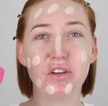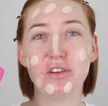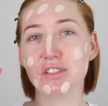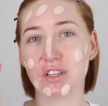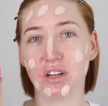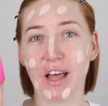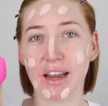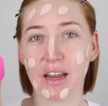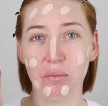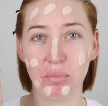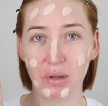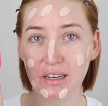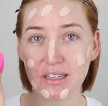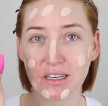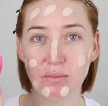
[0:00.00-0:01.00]
used to like
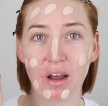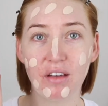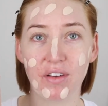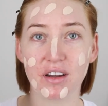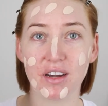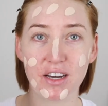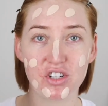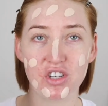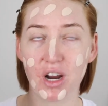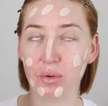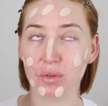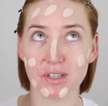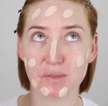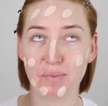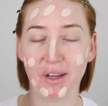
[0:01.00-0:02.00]
blending my foundation out
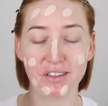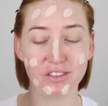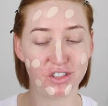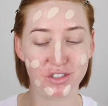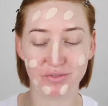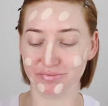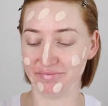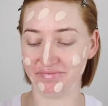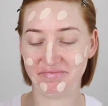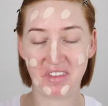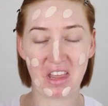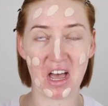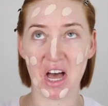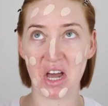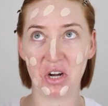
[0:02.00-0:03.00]
with a sponge.
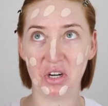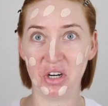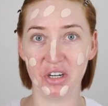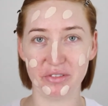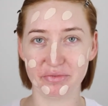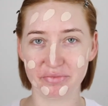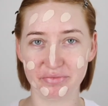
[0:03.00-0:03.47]
I don't know.